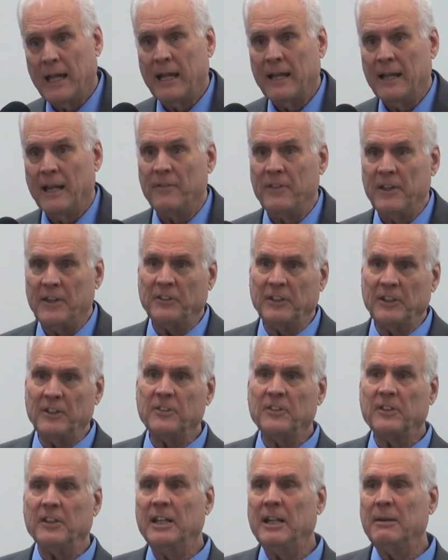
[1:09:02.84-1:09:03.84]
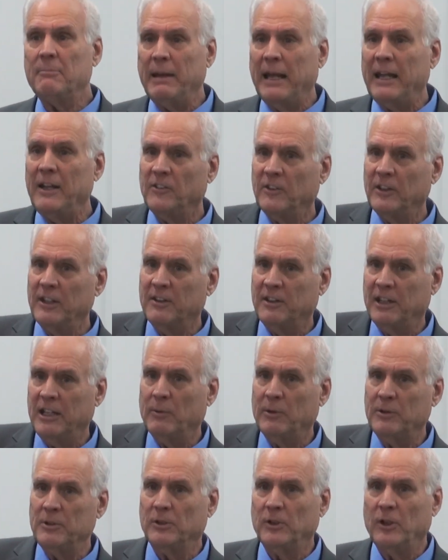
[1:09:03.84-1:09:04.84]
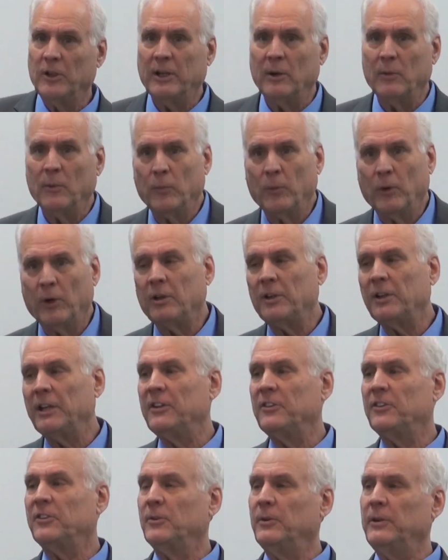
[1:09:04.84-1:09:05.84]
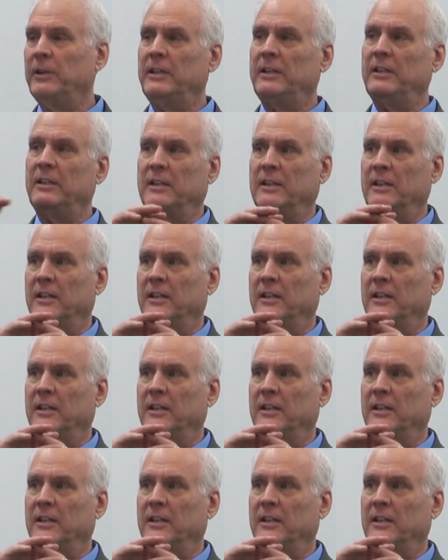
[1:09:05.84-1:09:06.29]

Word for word: Now, this is an amazing thing. When you look at world history,